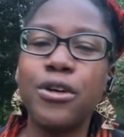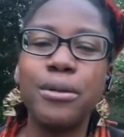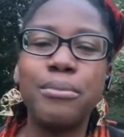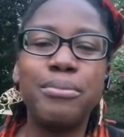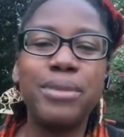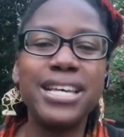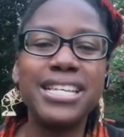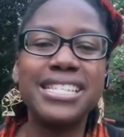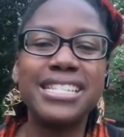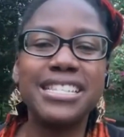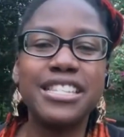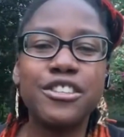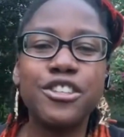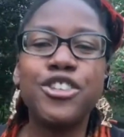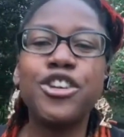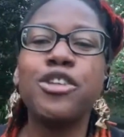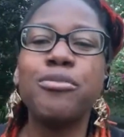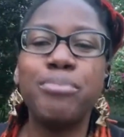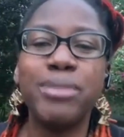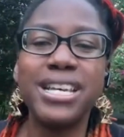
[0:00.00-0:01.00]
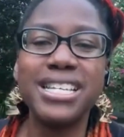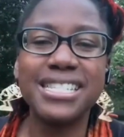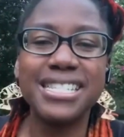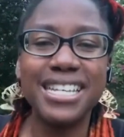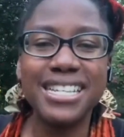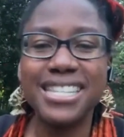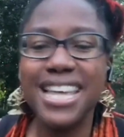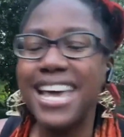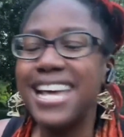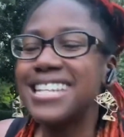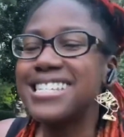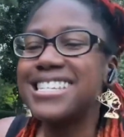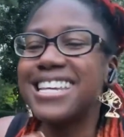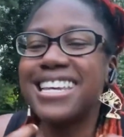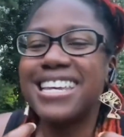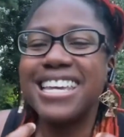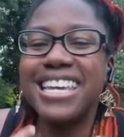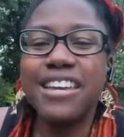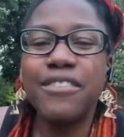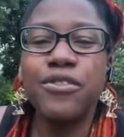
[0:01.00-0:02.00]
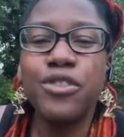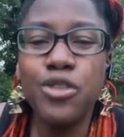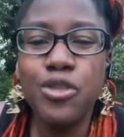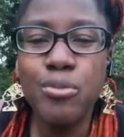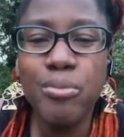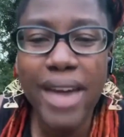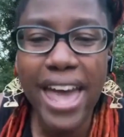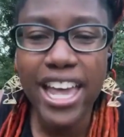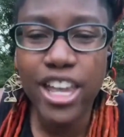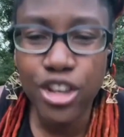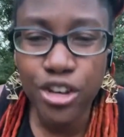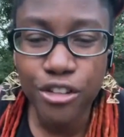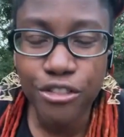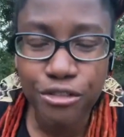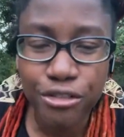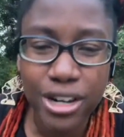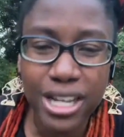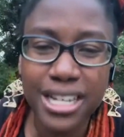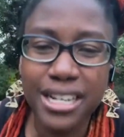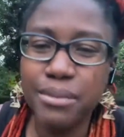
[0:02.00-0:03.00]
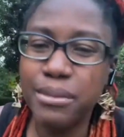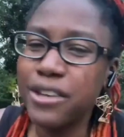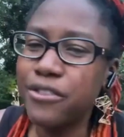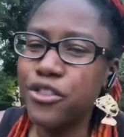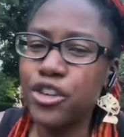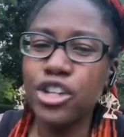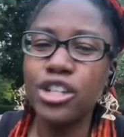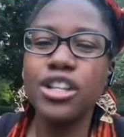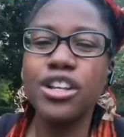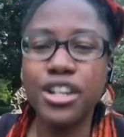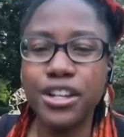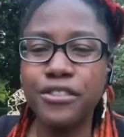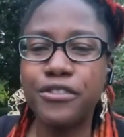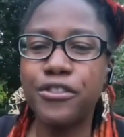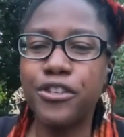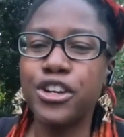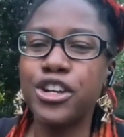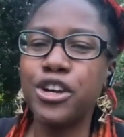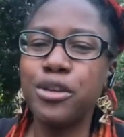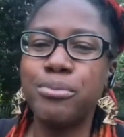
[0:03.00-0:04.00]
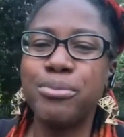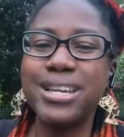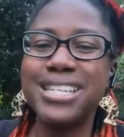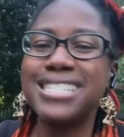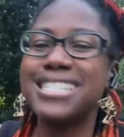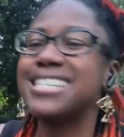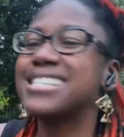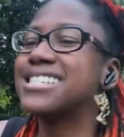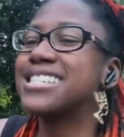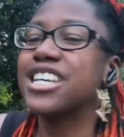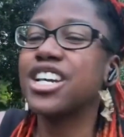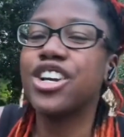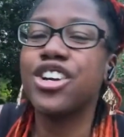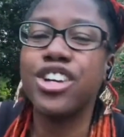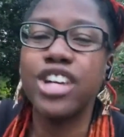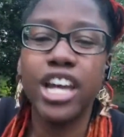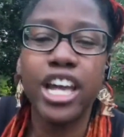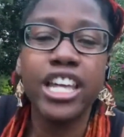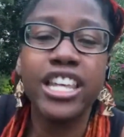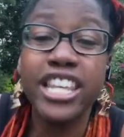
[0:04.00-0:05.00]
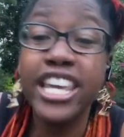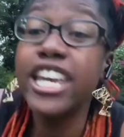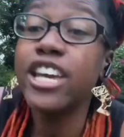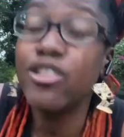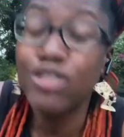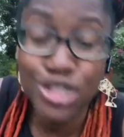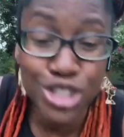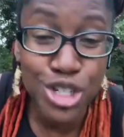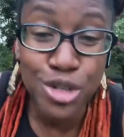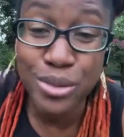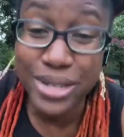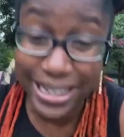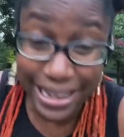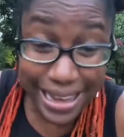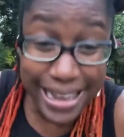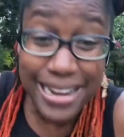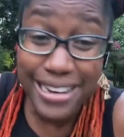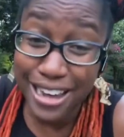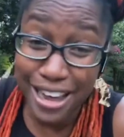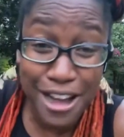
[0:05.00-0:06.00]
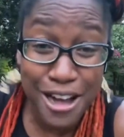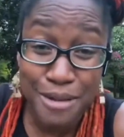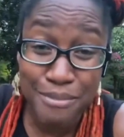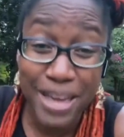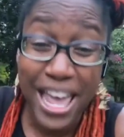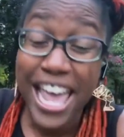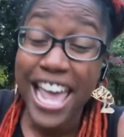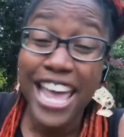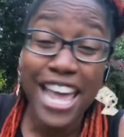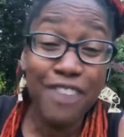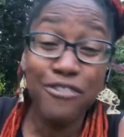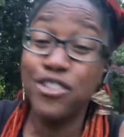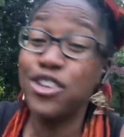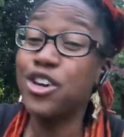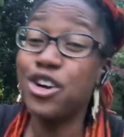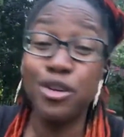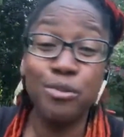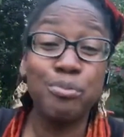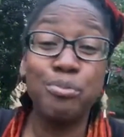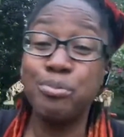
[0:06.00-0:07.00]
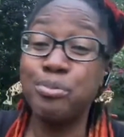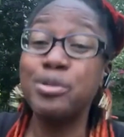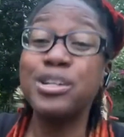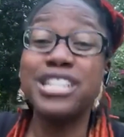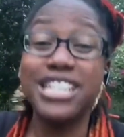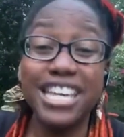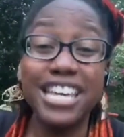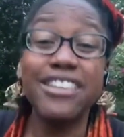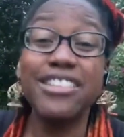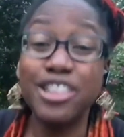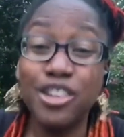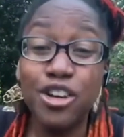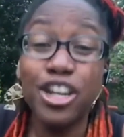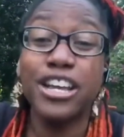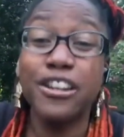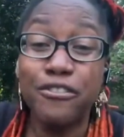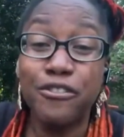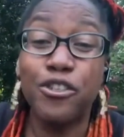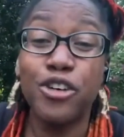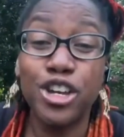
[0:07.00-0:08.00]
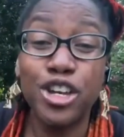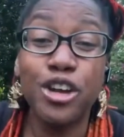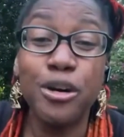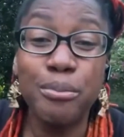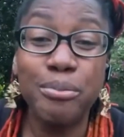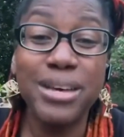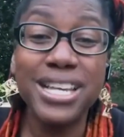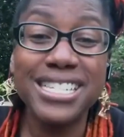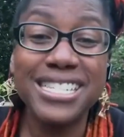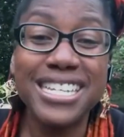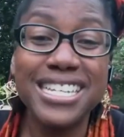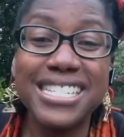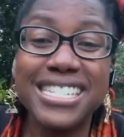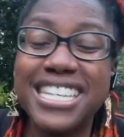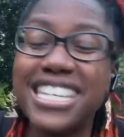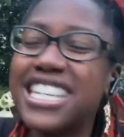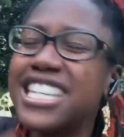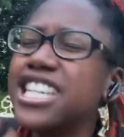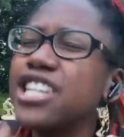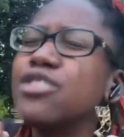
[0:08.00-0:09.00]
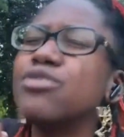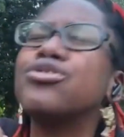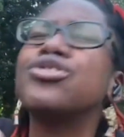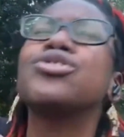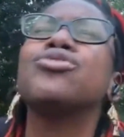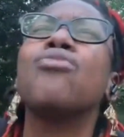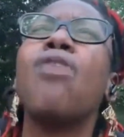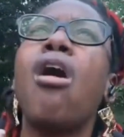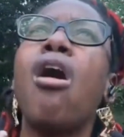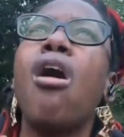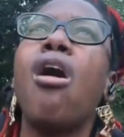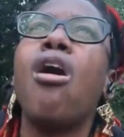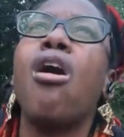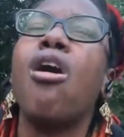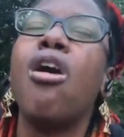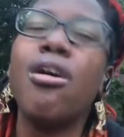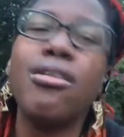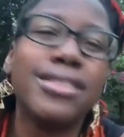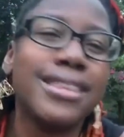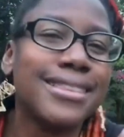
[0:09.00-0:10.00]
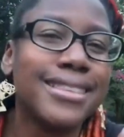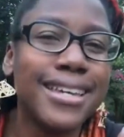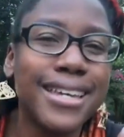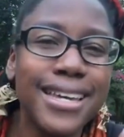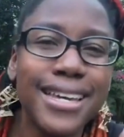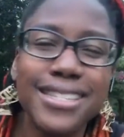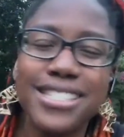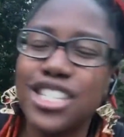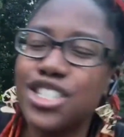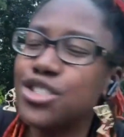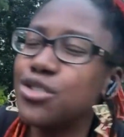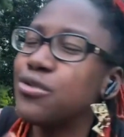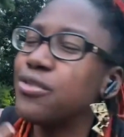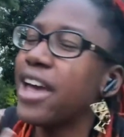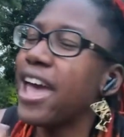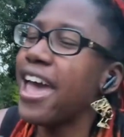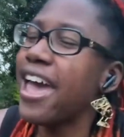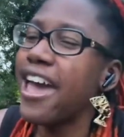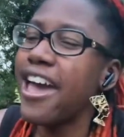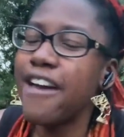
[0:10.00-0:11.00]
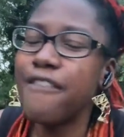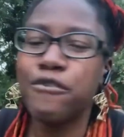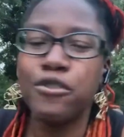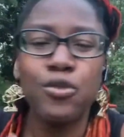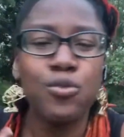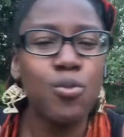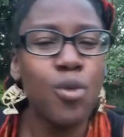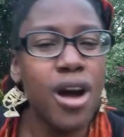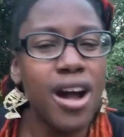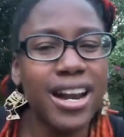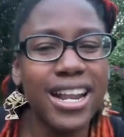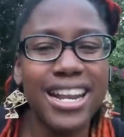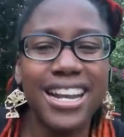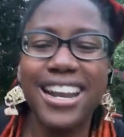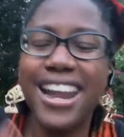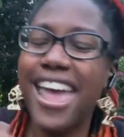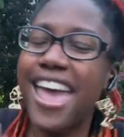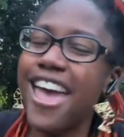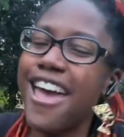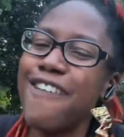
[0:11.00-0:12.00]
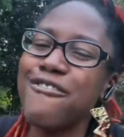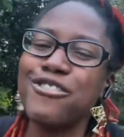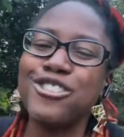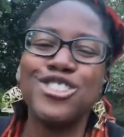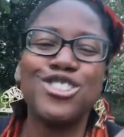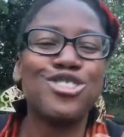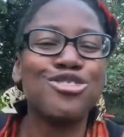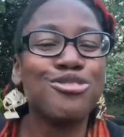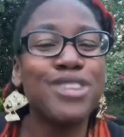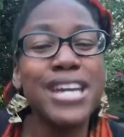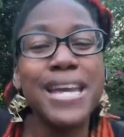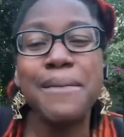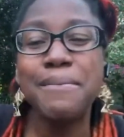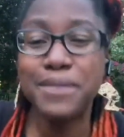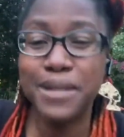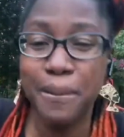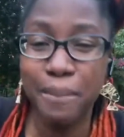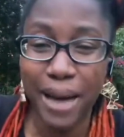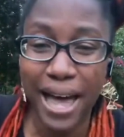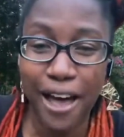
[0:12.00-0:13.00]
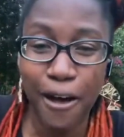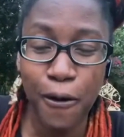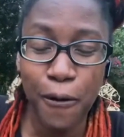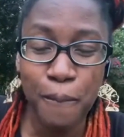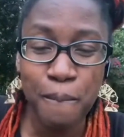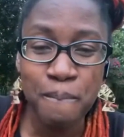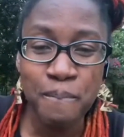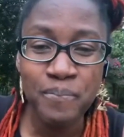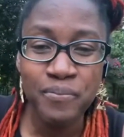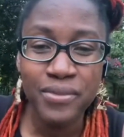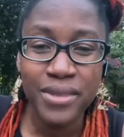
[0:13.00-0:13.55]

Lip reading: for your business to give you back your freedom, if you're looking for your business to yield you an income, if you're looking for your business to yield you all the things that you've ever wanted and ever dreamed about,